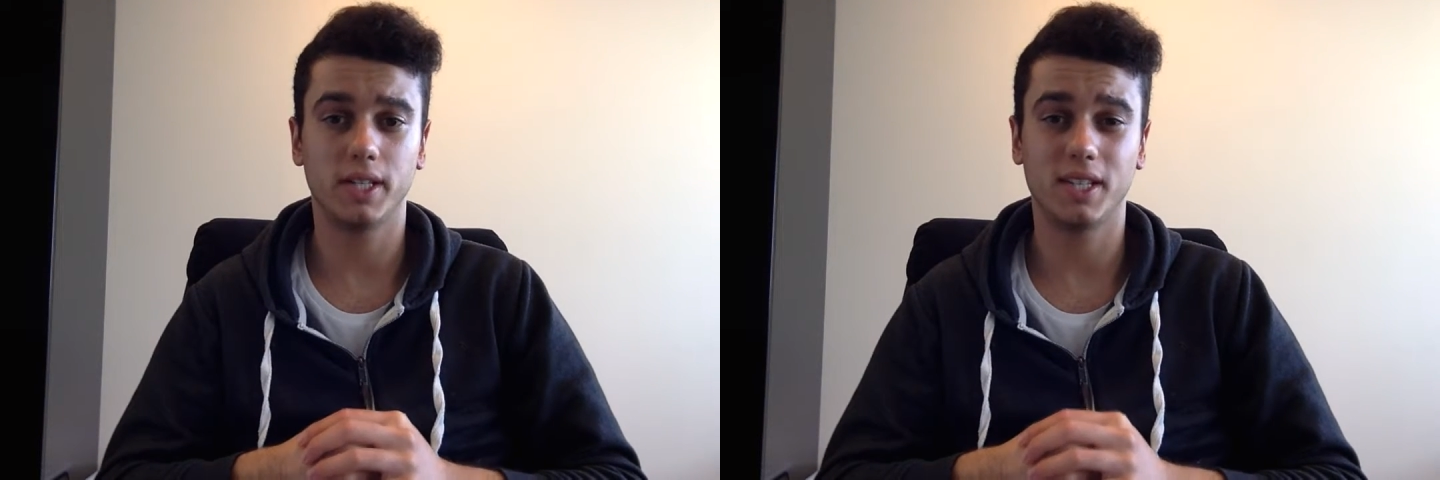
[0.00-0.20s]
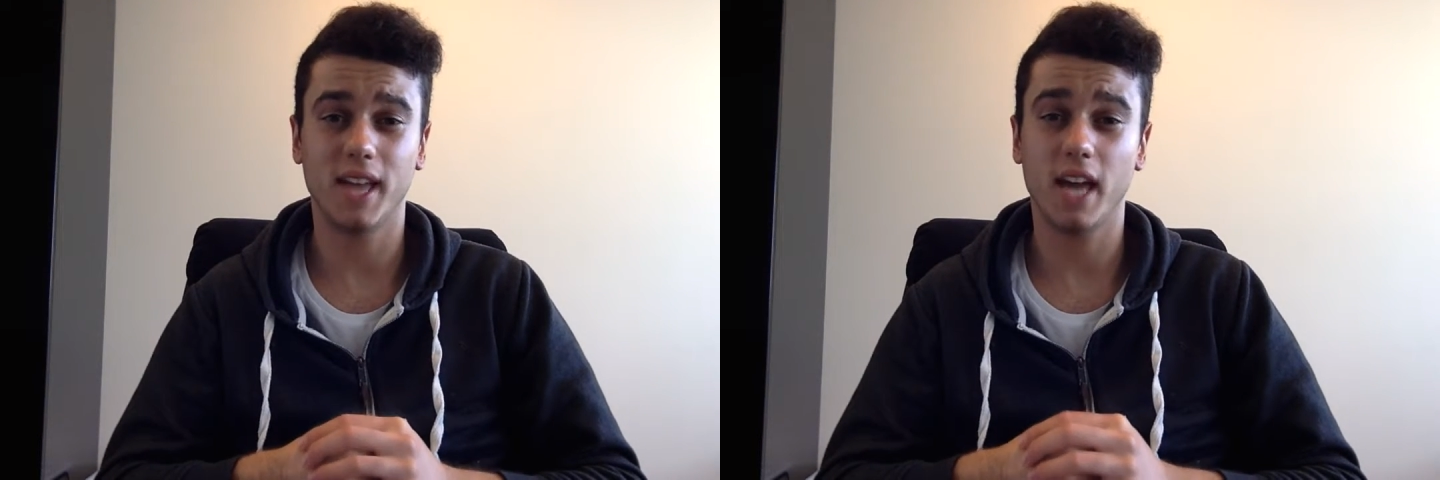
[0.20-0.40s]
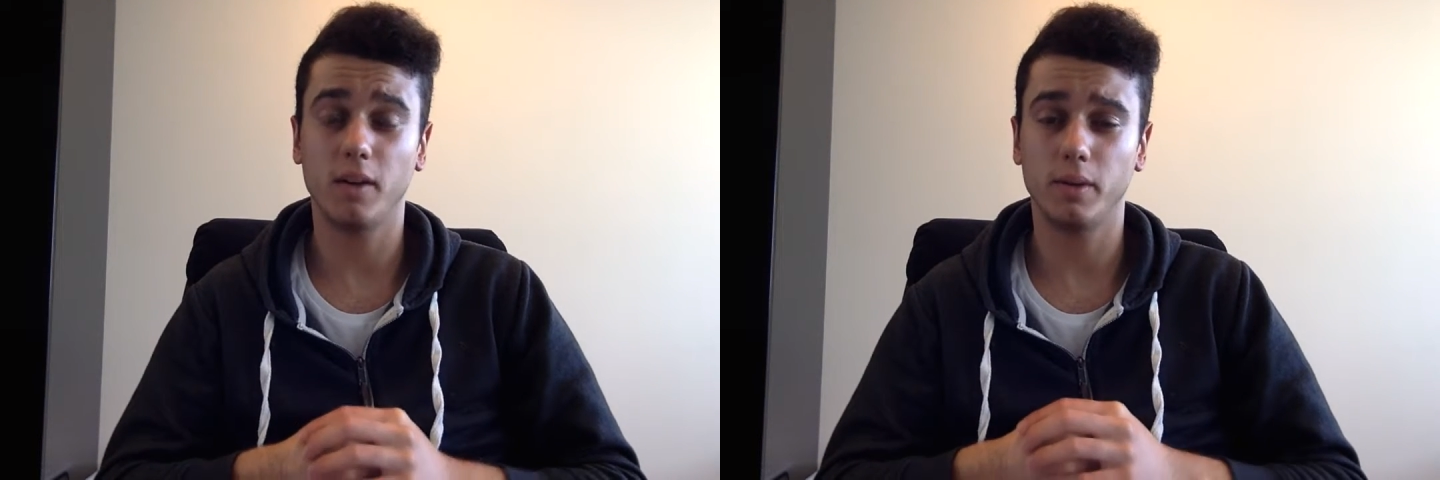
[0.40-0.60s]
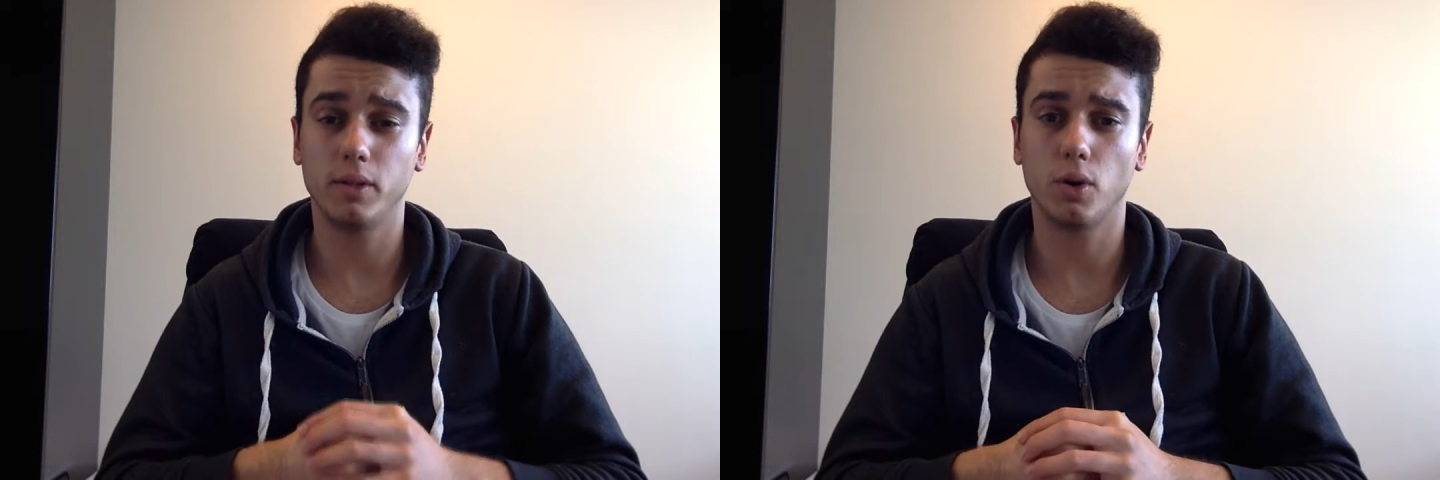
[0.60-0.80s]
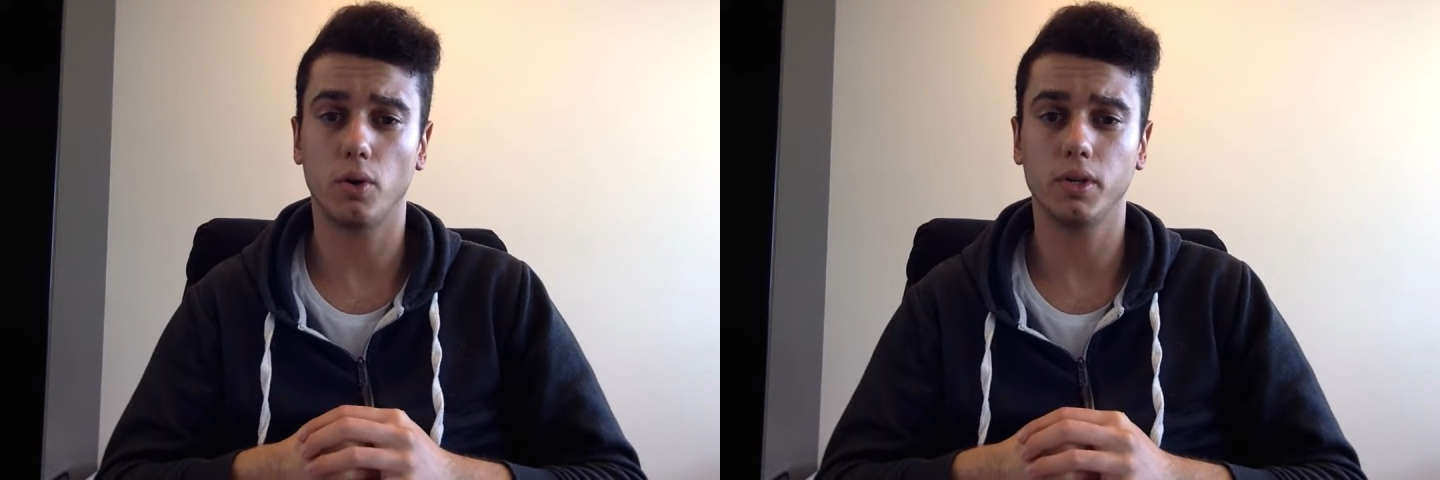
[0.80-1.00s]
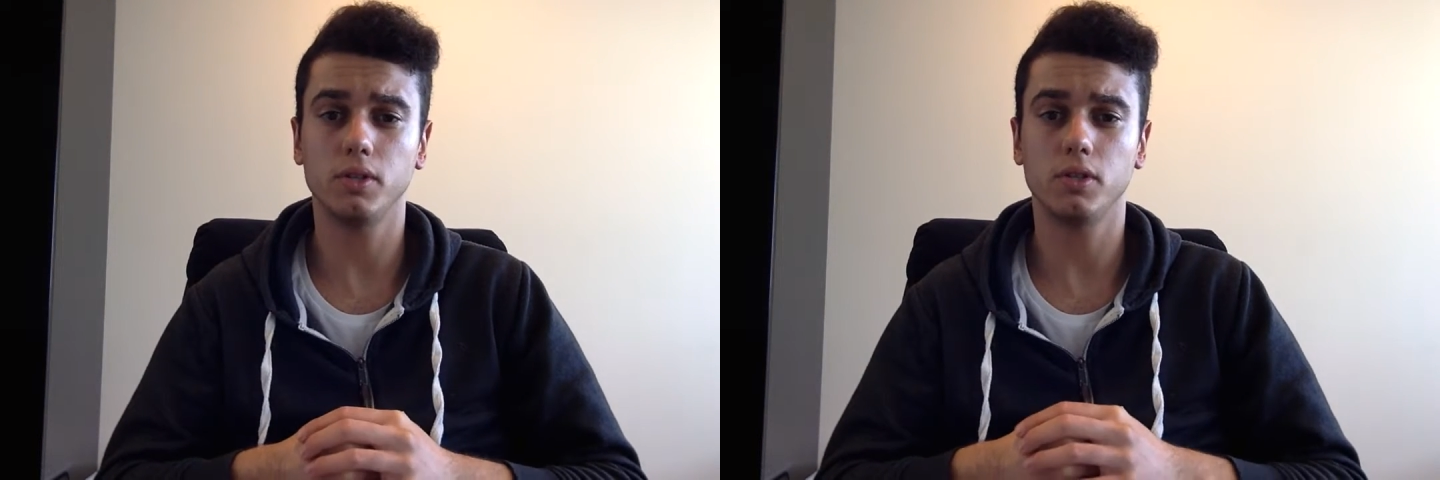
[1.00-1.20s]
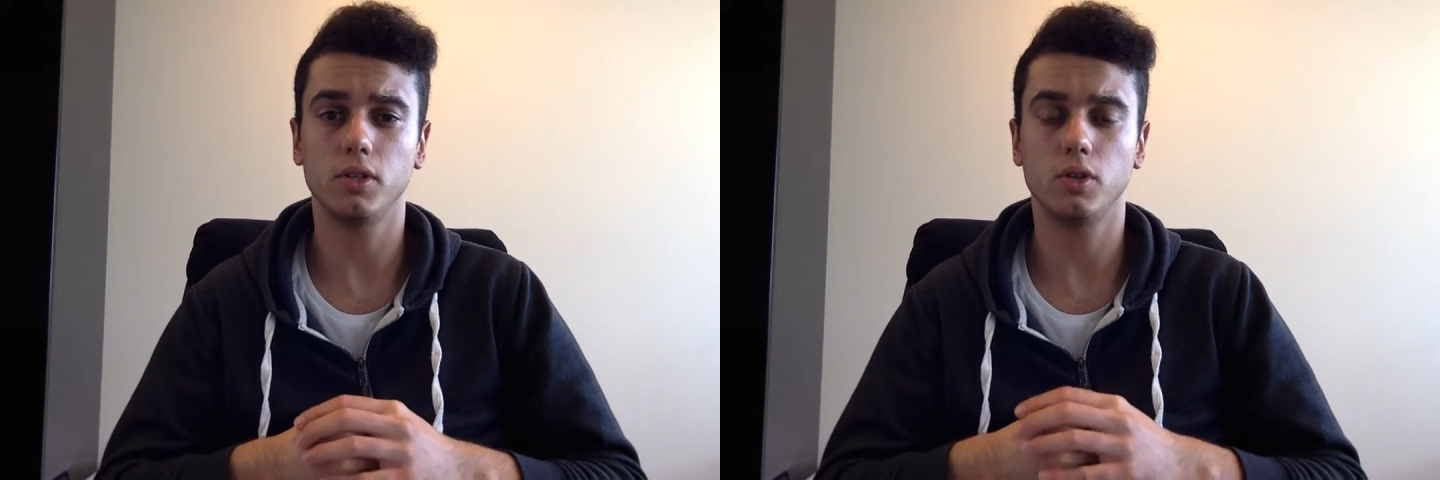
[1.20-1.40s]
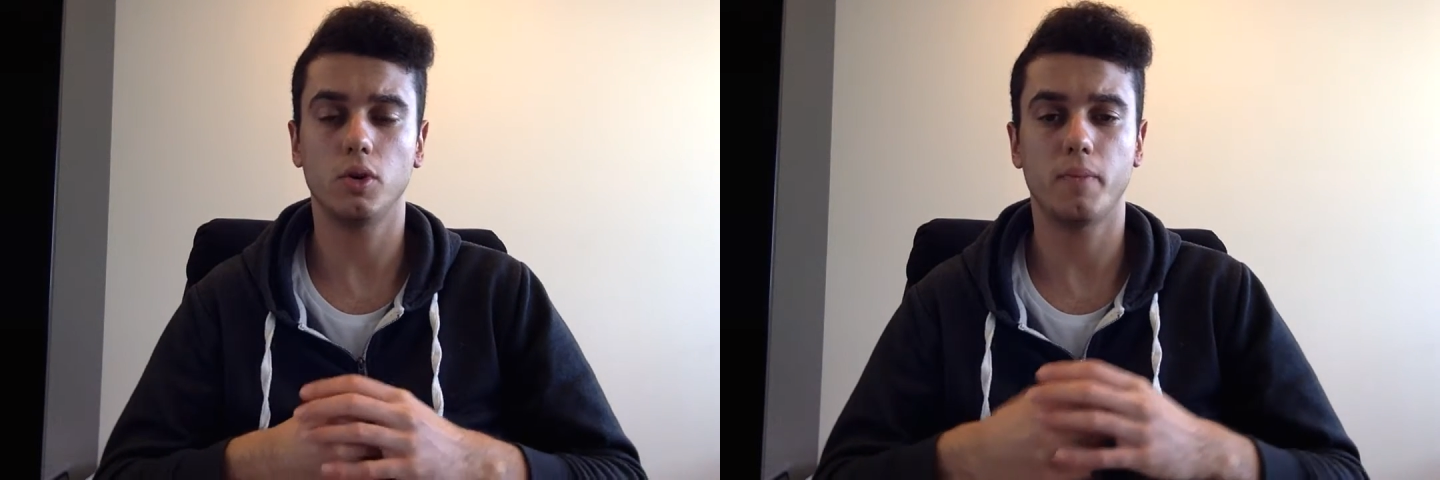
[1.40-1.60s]
and today I'm going to be talking to
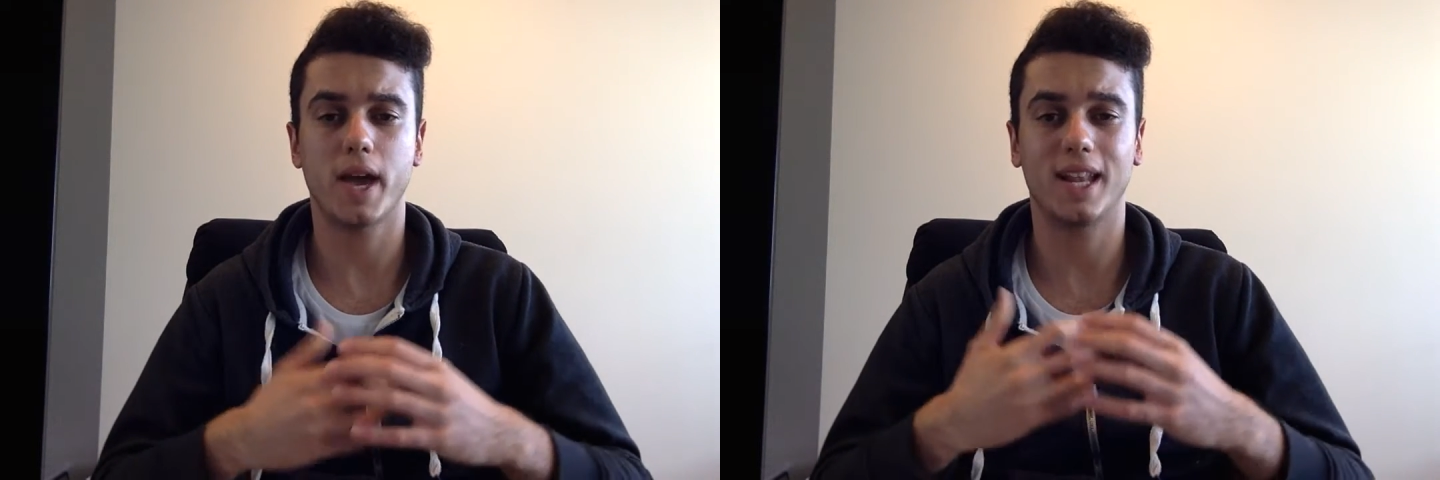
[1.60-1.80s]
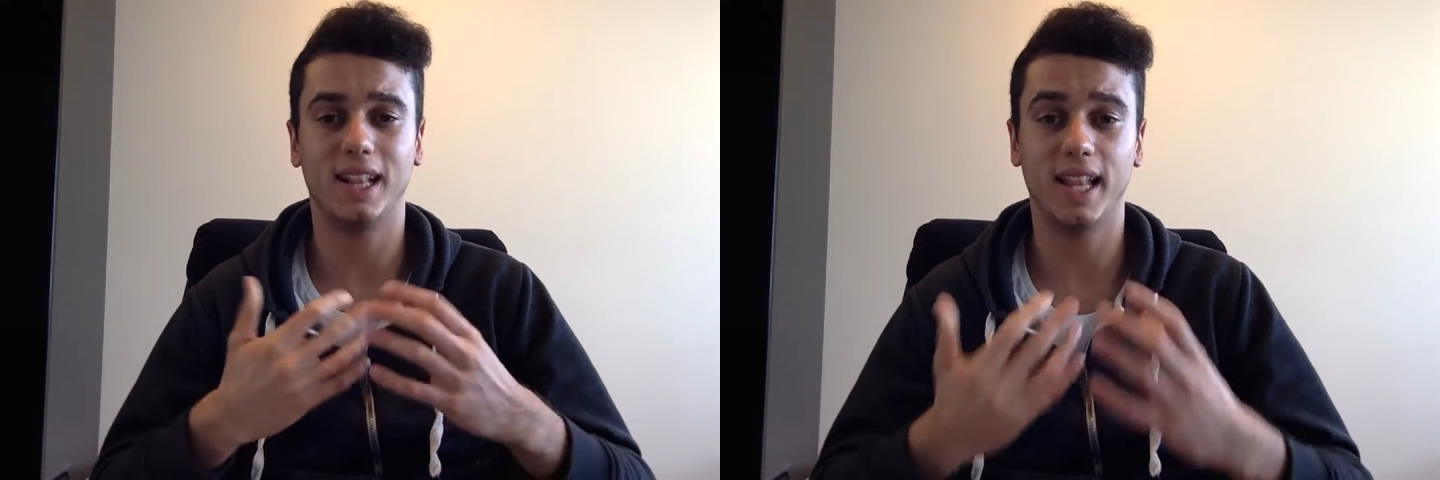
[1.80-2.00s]
you about a